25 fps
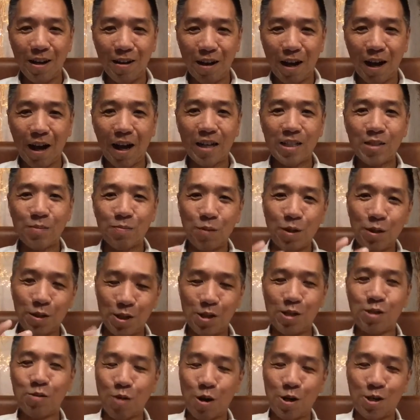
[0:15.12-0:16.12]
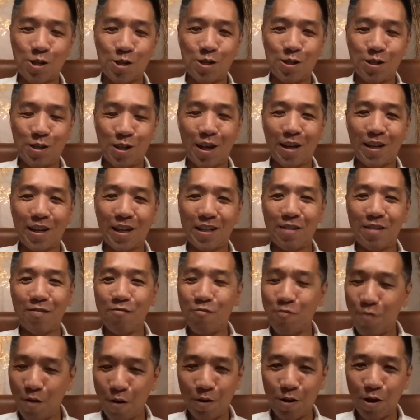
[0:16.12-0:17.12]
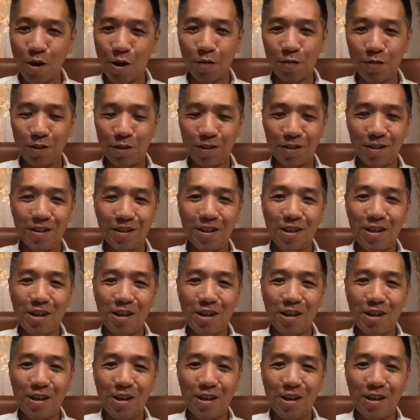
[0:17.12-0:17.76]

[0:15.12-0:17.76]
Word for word: ask me this question, and I get it very often.